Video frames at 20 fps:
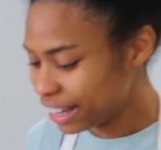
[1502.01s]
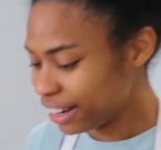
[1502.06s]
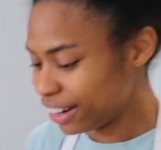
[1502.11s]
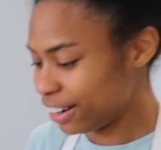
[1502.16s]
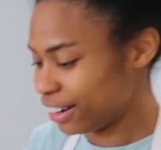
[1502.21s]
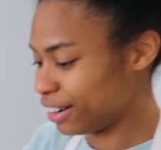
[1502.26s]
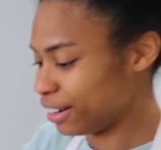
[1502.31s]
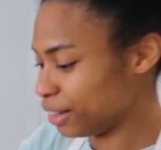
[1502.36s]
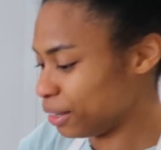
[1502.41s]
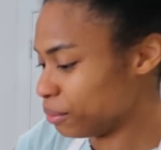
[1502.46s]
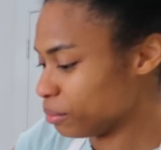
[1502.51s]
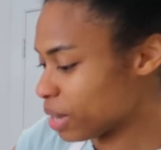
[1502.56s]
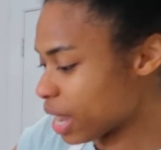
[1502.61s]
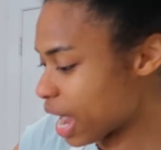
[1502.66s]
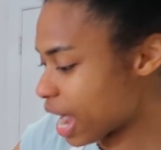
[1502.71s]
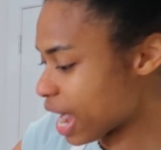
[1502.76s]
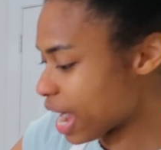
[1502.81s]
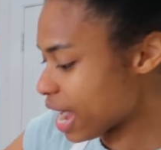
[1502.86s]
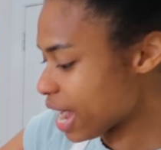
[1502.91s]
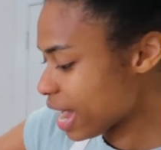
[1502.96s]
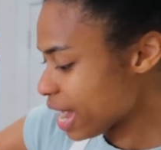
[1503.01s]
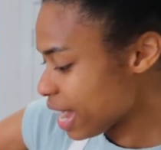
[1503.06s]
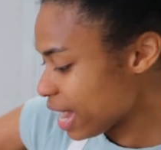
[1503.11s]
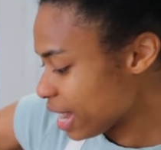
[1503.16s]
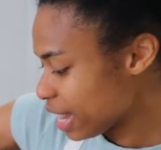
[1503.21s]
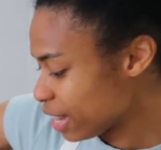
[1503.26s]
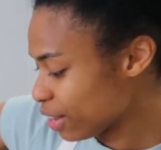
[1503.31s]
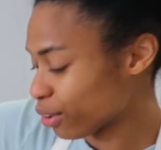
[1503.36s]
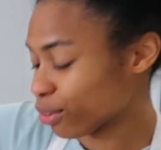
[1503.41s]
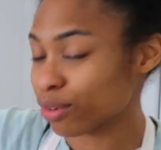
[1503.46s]

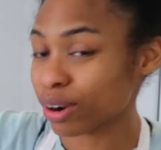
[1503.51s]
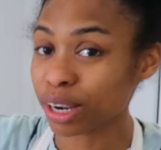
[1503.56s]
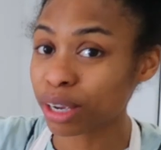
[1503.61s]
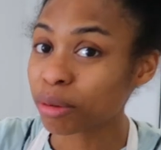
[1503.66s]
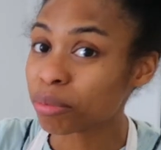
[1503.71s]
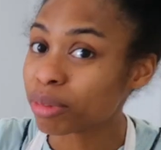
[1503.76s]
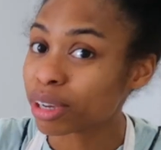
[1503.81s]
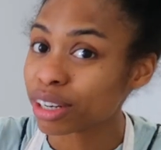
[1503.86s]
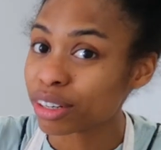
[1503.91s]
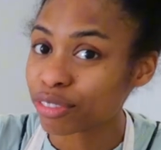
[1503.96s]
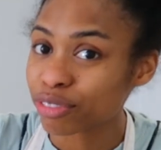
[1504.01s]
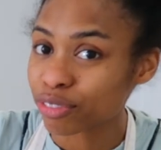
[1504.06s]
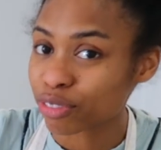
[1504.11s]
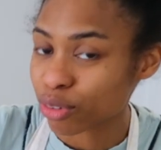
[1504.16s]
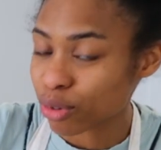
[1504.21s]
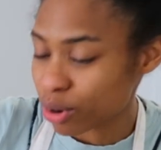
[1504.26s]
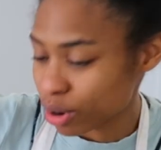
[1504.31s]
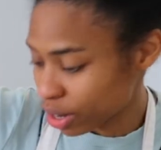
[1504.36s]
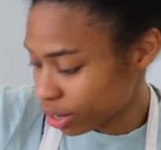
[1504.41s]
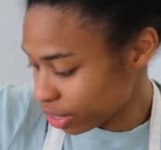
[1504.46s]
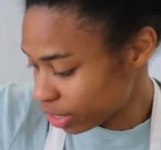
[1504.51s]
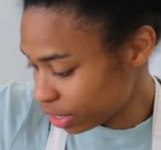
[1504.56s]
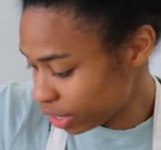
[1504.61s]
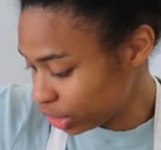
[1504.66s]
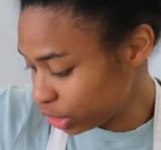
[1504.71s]
I recommend for